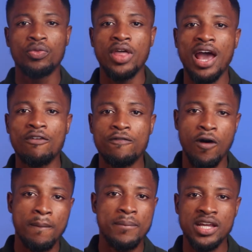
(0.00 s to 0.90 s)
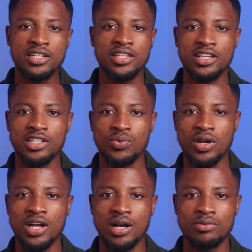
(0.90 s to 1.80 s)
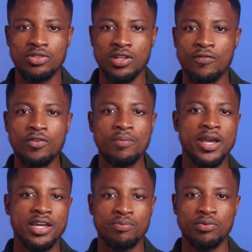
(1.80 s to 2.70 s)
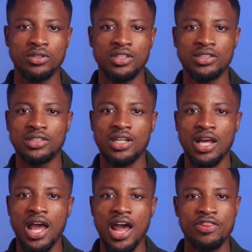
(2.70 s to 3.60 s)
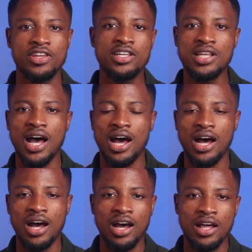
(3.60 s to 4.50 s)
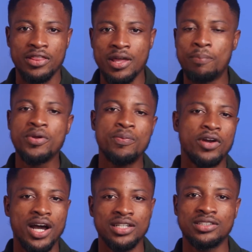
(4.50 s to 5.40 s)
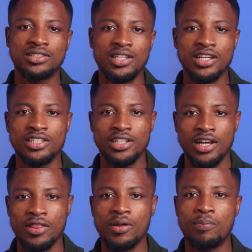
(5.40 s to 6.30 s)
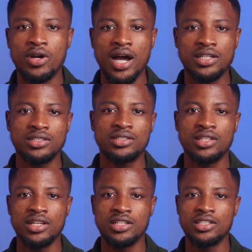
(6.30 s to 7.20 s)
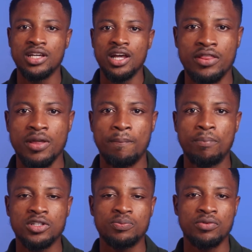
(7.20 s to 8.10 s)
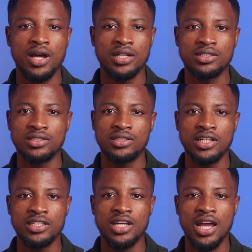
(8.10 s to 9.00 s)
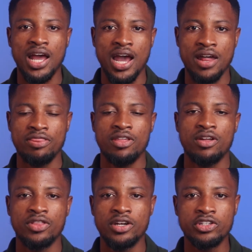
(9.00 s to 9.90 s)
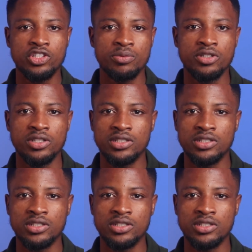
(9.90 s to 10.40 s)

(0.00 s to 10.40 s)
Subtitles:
there are four main stages when it comes to the filmmaking process, and these are the pre-production stage, the production stage, the post-production stage, and the distribution